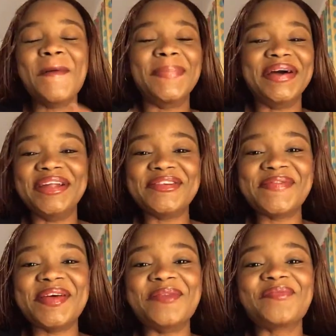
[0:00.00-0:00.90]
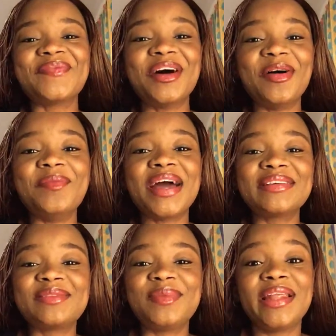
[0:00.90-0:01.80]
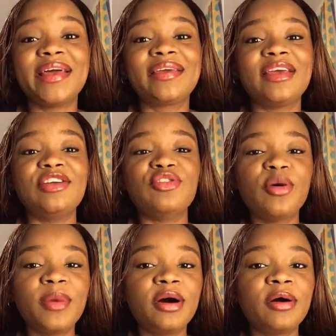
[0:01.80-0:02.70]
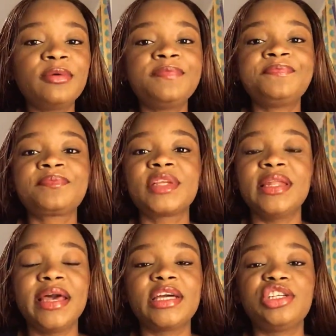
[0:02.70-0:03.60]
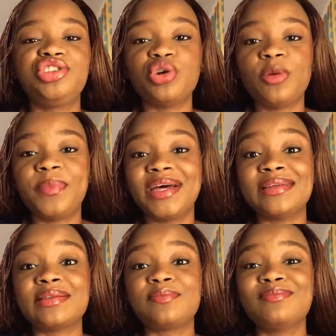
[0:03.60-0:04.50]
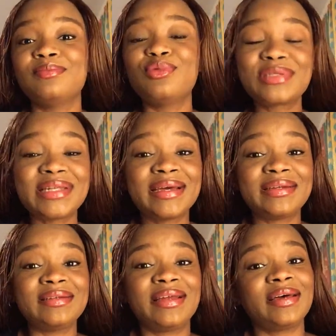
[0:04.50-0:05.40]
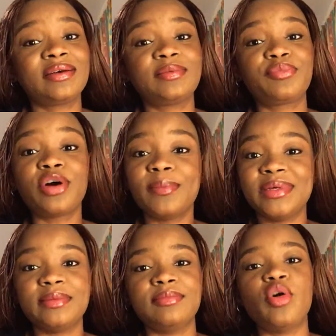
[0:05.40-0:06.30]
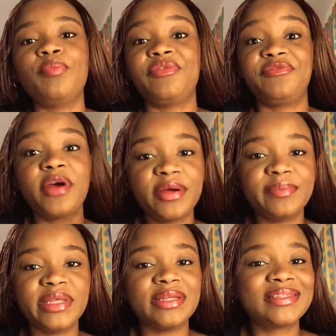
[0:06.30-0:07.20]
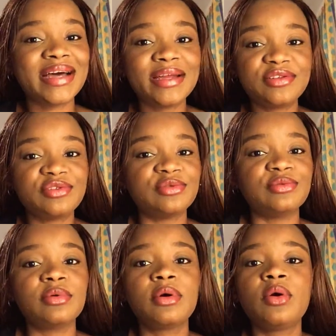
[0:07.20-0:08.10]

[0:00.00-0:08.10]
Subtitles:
But anyway, it has to be like a normal like job that is most likely like probably or preferably tied to